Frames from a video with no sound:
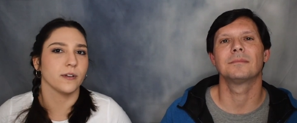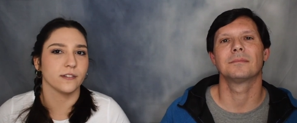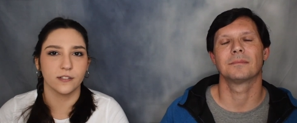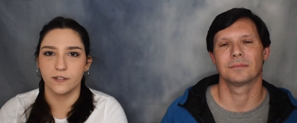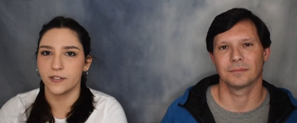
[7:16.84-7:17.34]

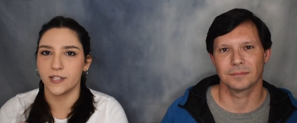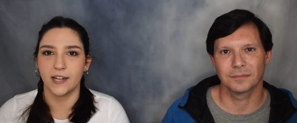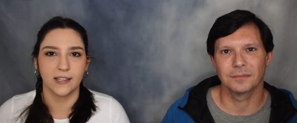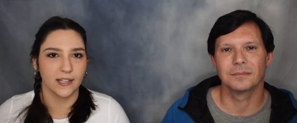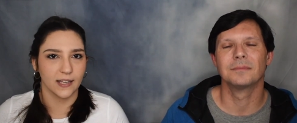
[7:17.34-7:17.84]
Speaker 1: Weather Service,
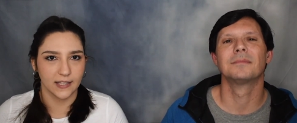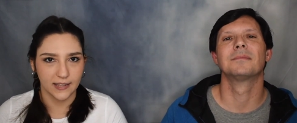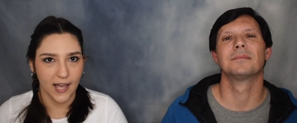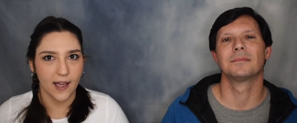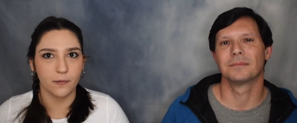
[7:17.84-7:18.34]
anything
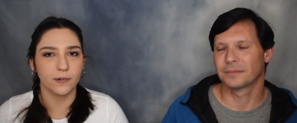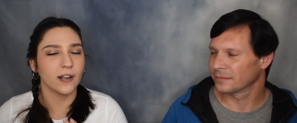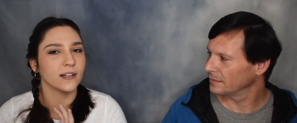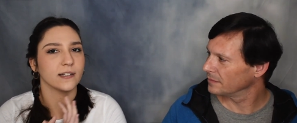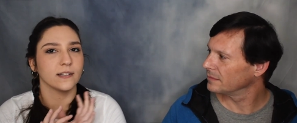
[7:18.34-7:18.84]
like that. We're
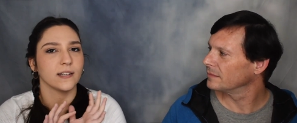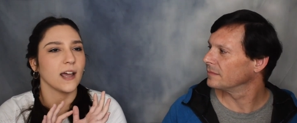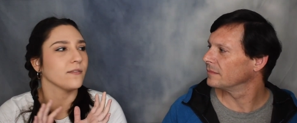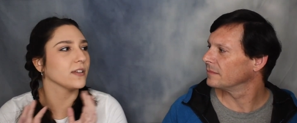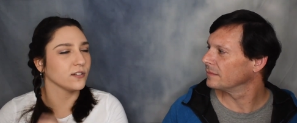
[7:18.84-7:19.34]
not
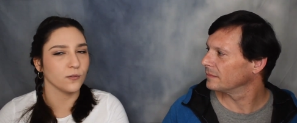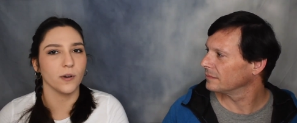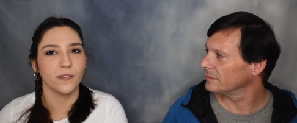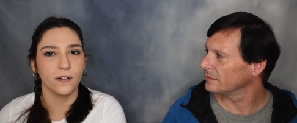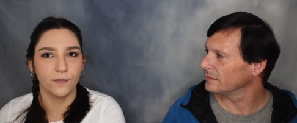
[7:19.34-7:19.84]
diving into
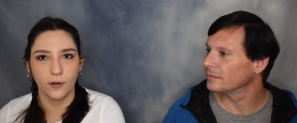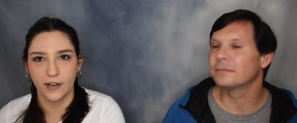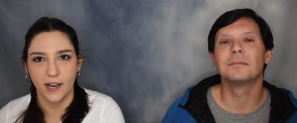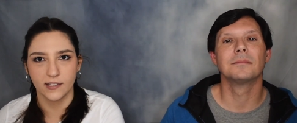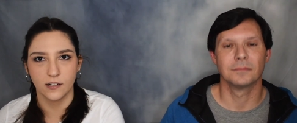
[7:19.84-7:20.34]
what their
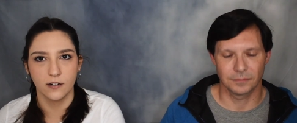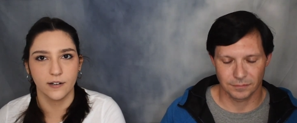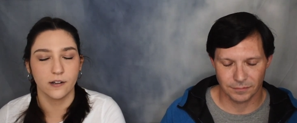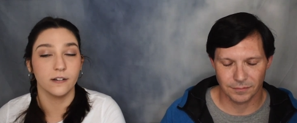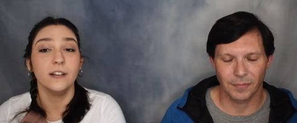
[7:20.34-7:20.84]
forecasts
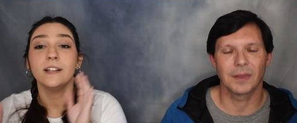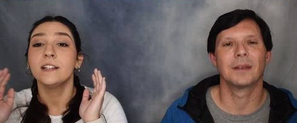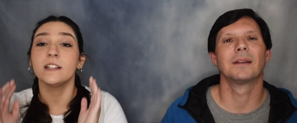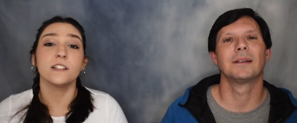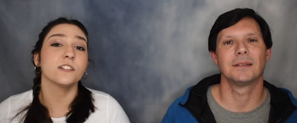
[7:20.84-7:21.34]
are at all.
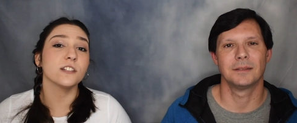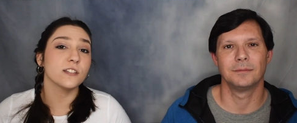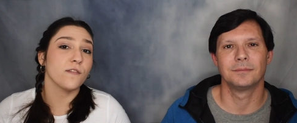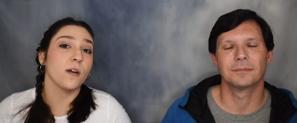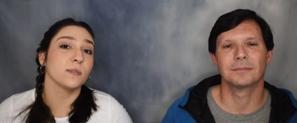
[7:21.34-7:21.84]
This is
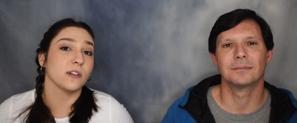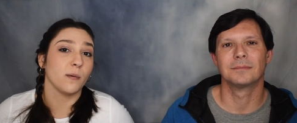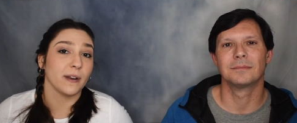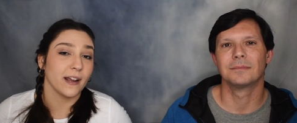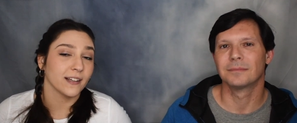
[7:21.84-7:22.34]
just the Farmer's
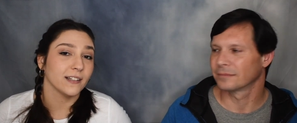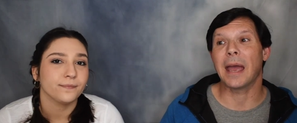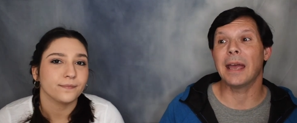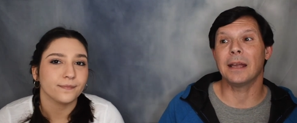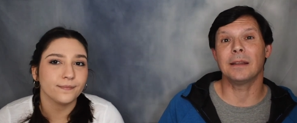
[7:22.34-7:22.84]
Almanac.
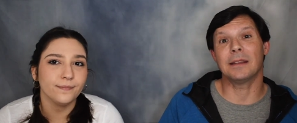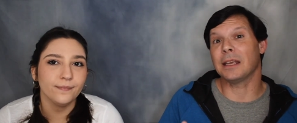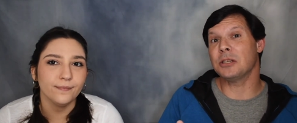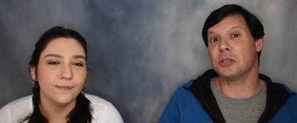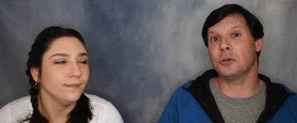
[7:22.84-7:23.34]
Speaker 2: And
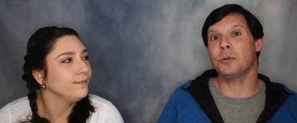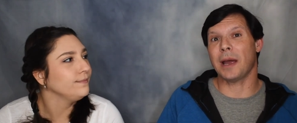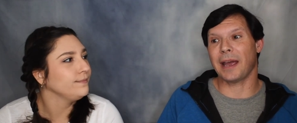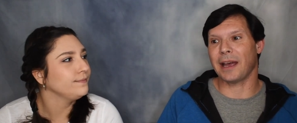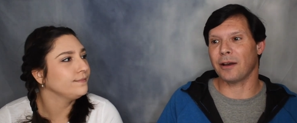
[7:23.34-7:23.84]
they do
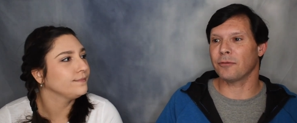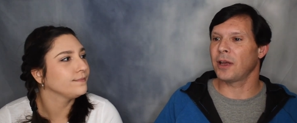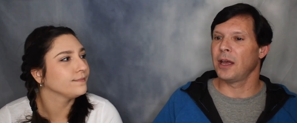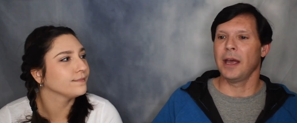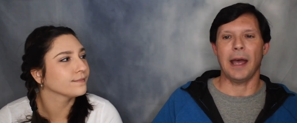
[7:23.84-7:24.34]

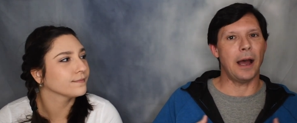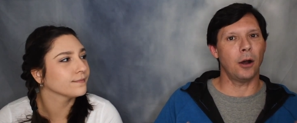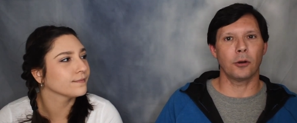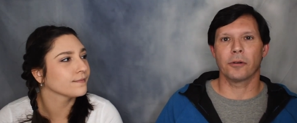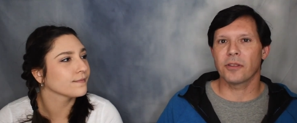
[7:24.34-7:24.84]
have
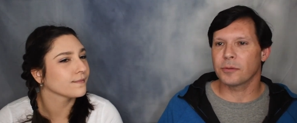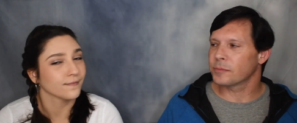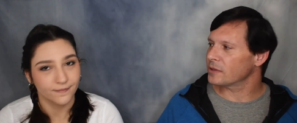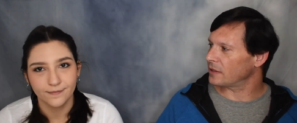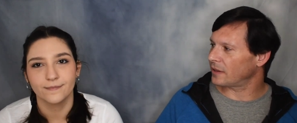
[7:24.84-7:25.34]

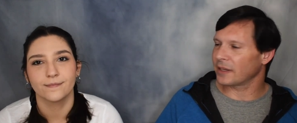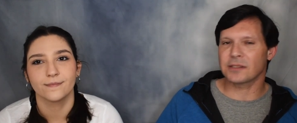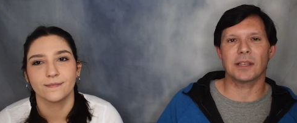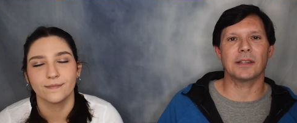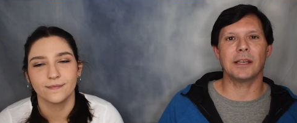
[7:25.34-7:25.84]
algorithms and
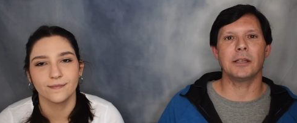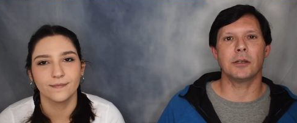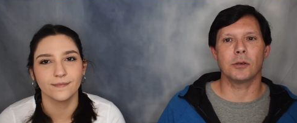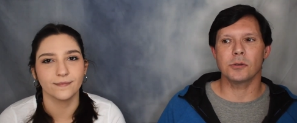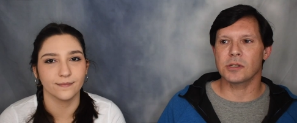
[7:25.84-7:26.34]
things that they
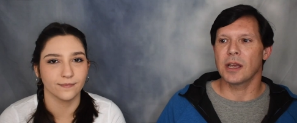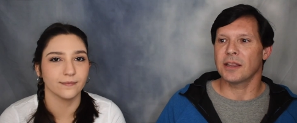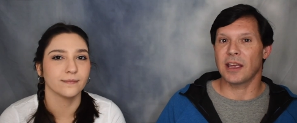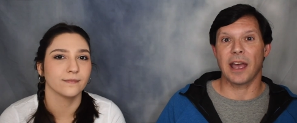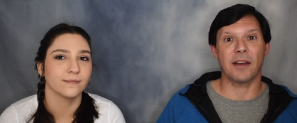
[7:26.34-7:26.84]
use.
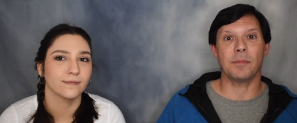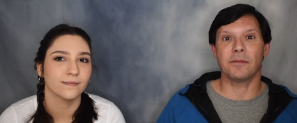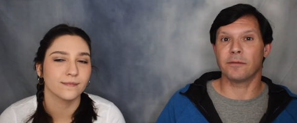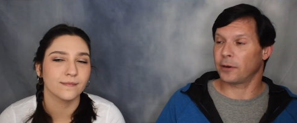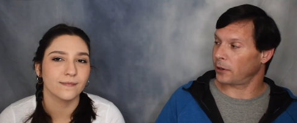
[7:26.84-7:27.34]
Mm-hmm. They have
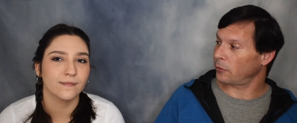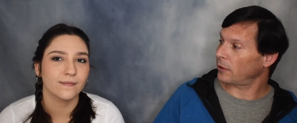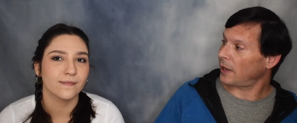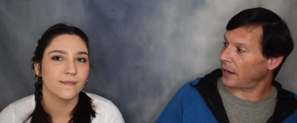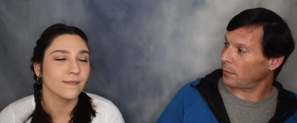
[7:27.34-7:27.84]
been very
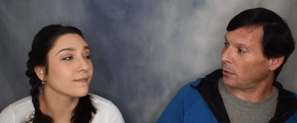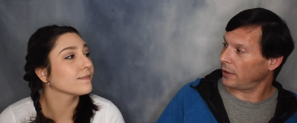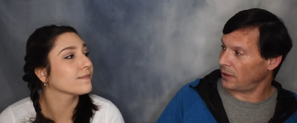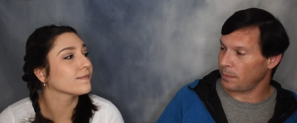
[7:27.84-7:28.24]
reliable in the